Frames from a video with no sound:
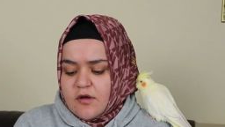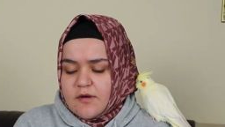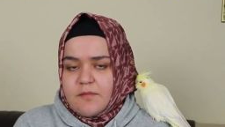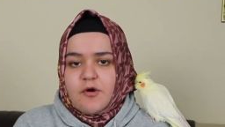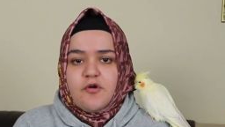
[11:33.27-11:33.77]

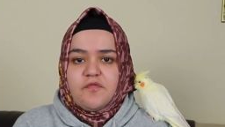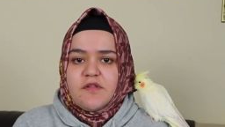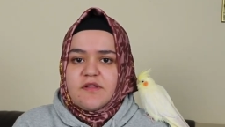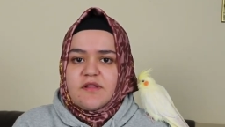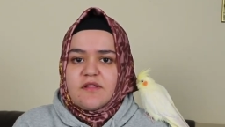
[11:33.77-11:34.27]
Um,
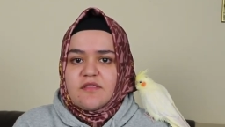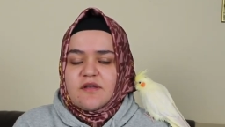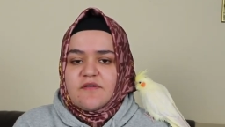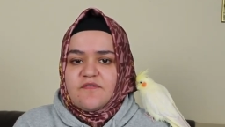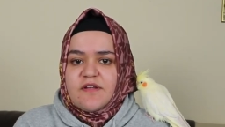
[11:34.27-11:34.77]
hopefully that
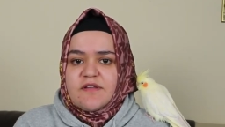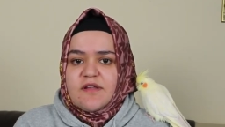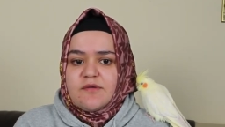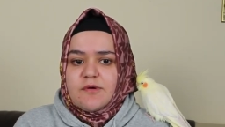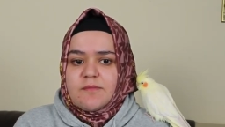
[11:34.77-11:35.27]
doesn't offend
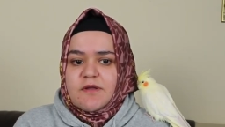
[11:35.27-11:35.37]
anyone,